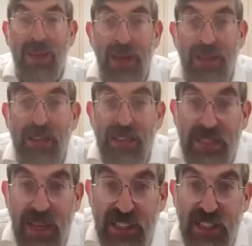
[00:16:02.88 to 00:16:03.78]
and
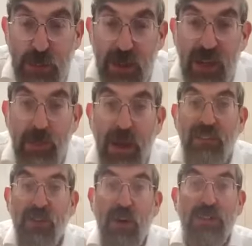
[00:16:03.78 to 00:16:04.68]
say it's speaking about
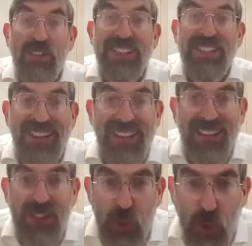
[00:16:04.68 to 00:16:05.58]
a father selling
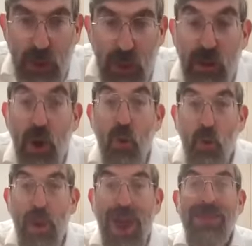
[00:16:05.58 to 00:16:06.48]
his daughter
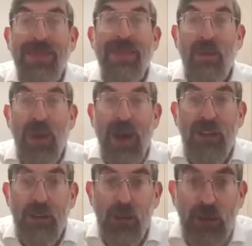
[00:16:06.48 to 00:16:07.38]
rather than
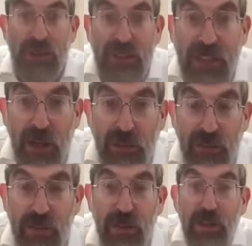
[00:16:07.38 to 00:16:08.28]
what a girl's
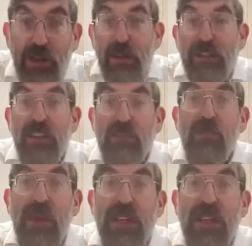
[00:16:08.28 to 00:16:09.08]
herself? Says Rav